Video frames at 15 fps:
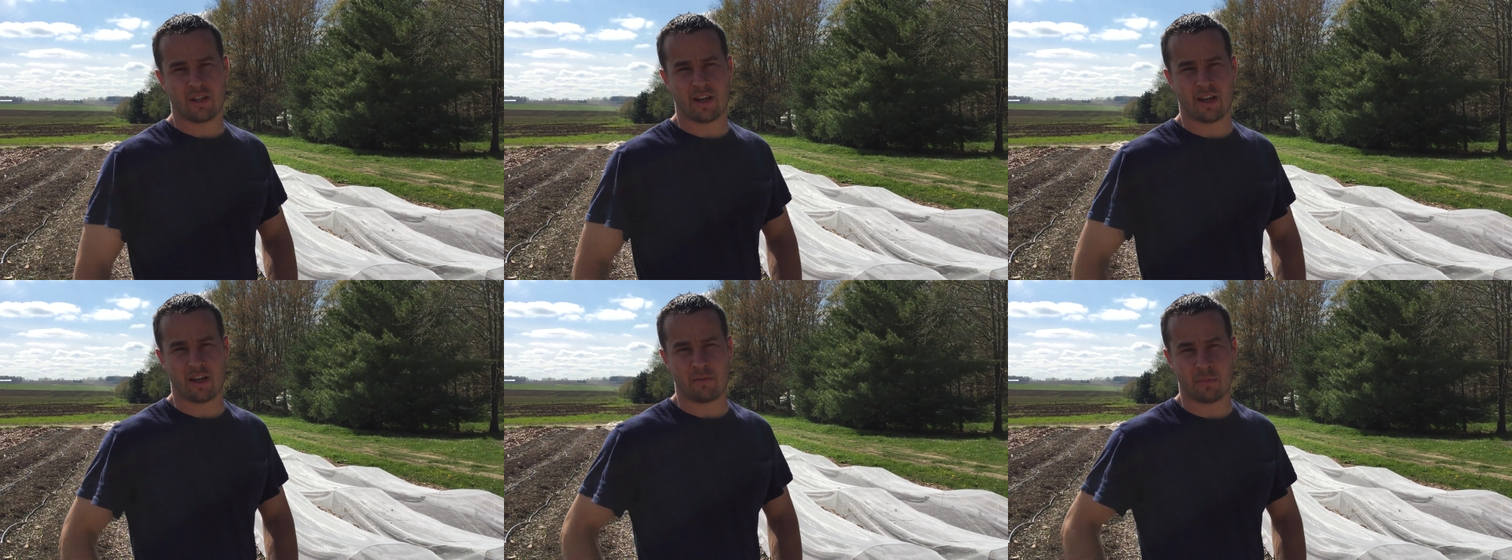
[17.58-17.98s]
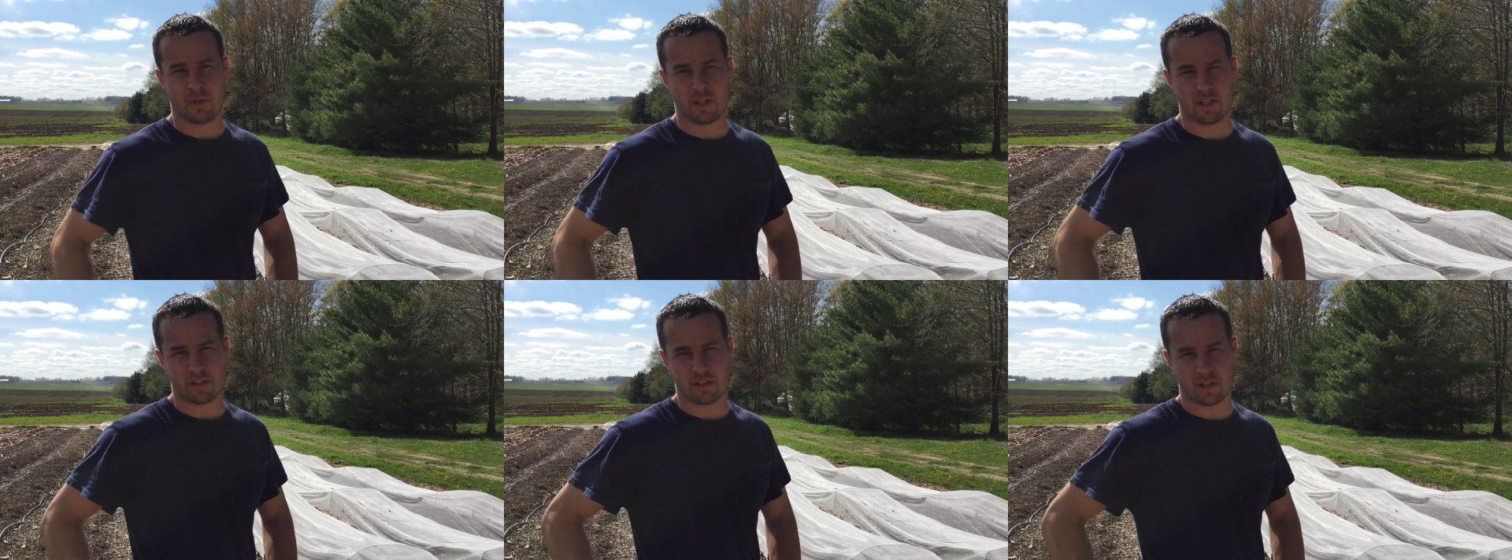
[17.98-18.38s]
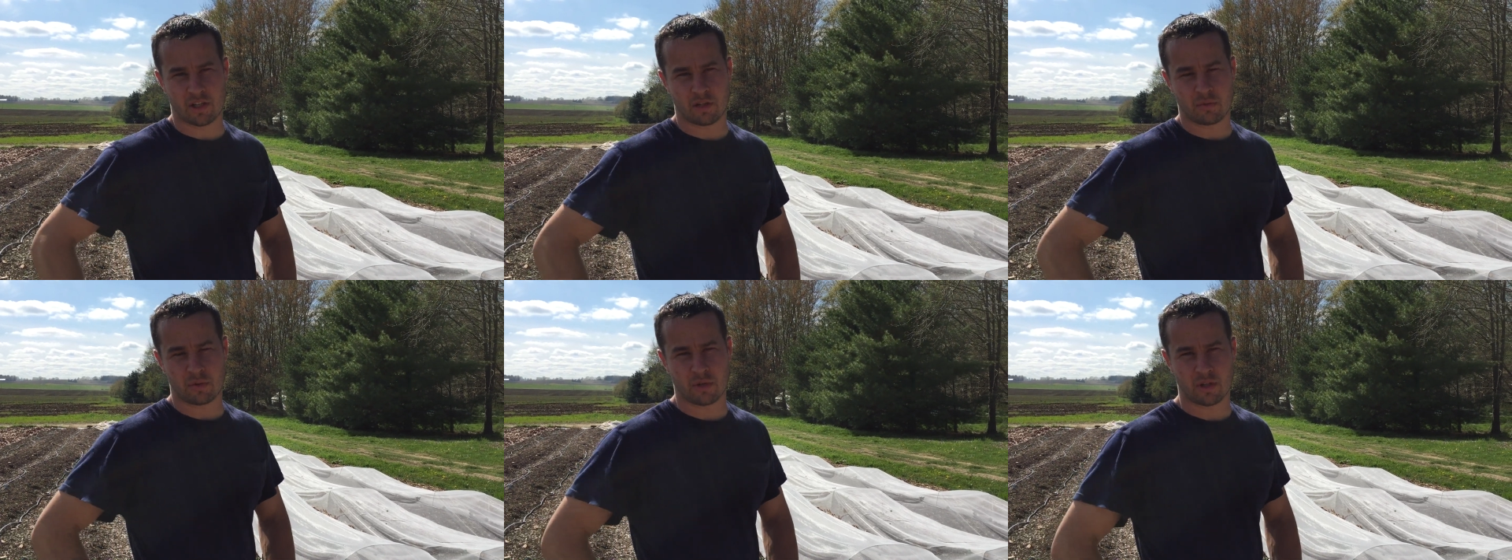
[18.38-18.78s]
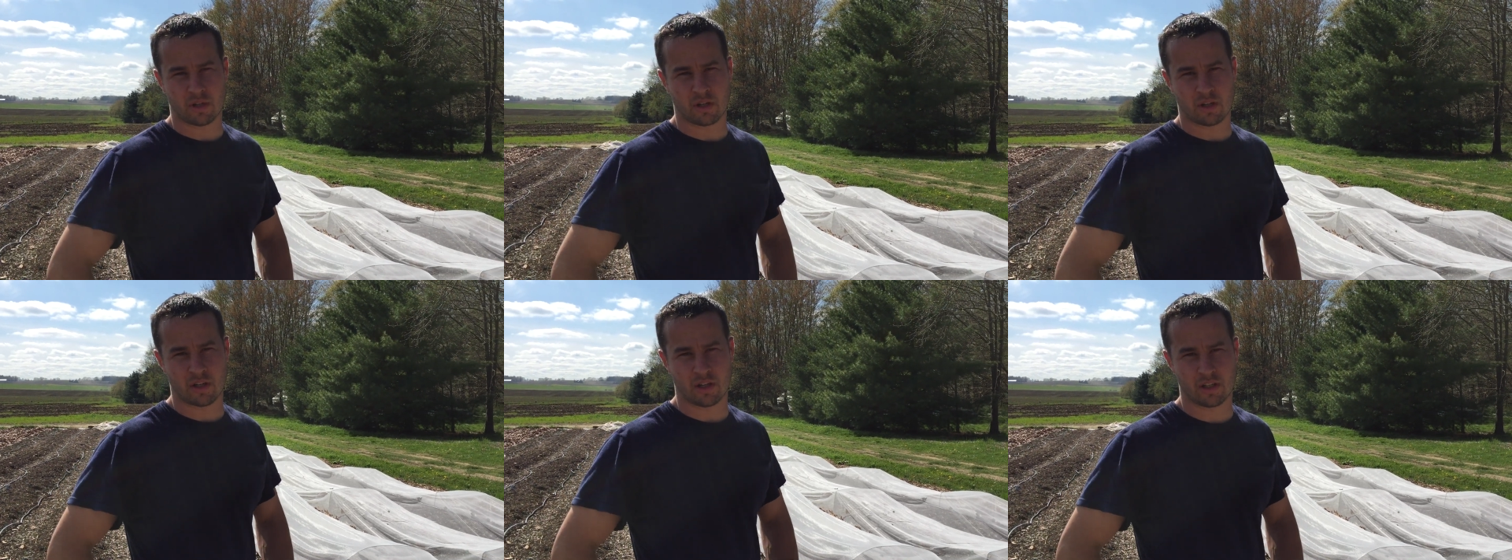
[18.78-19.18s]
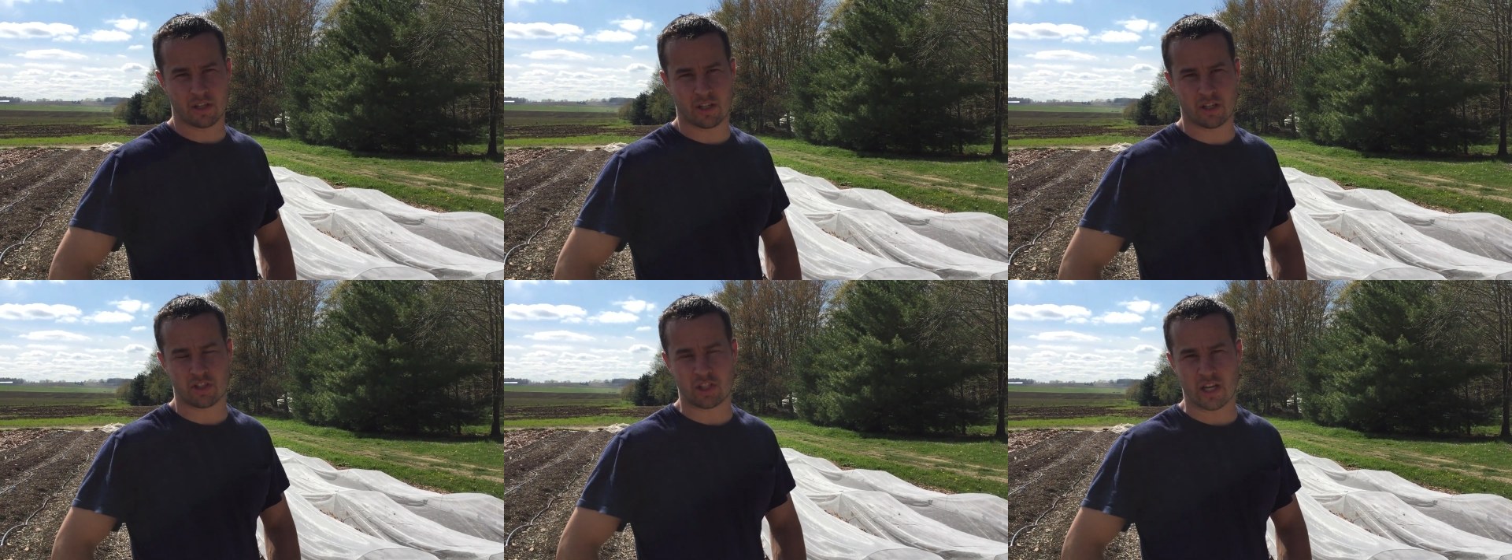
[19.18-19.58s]
but this year we're
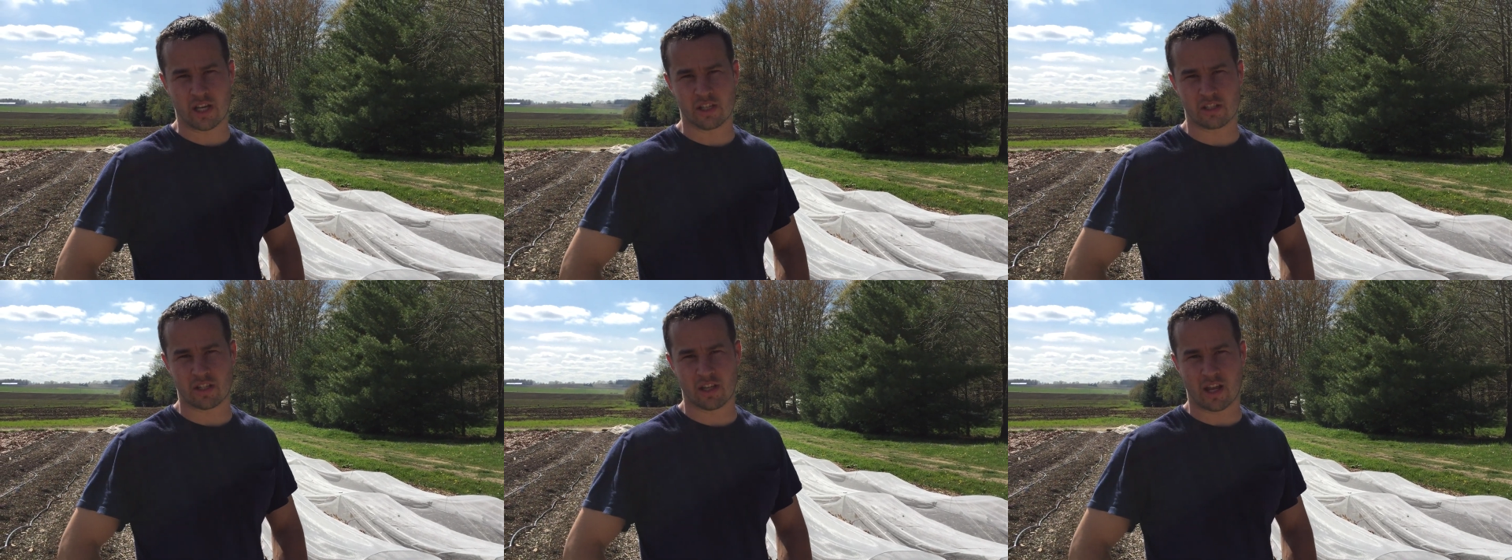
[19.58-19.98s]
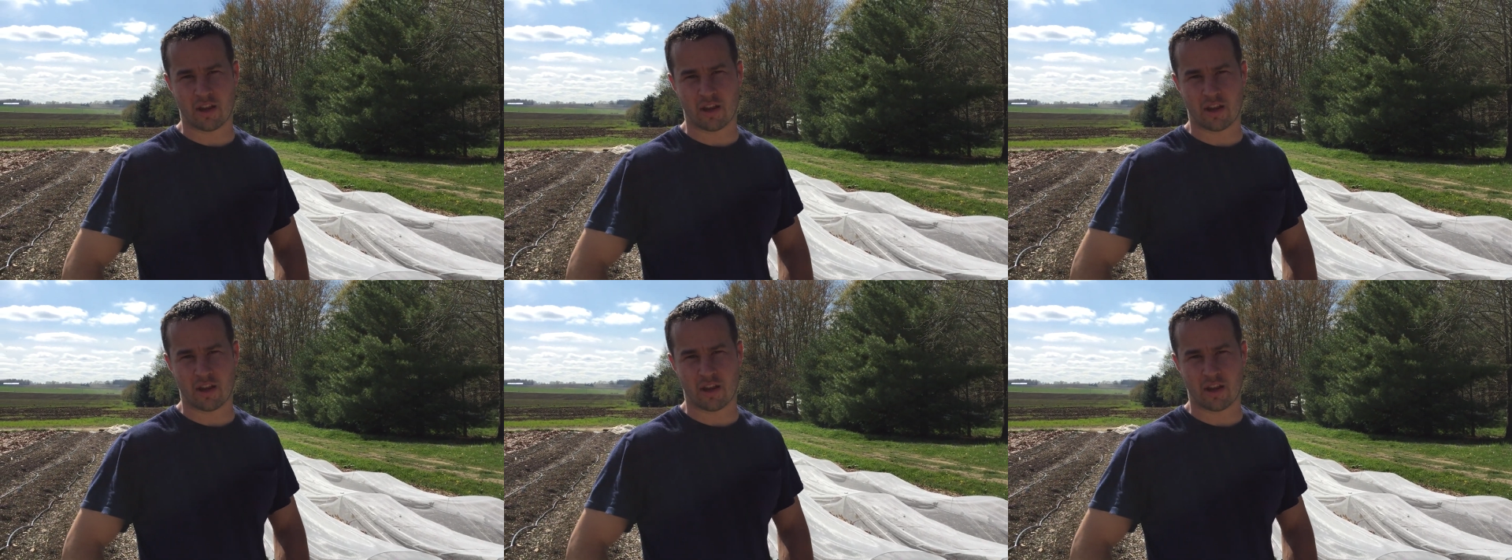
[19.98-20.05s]
going to change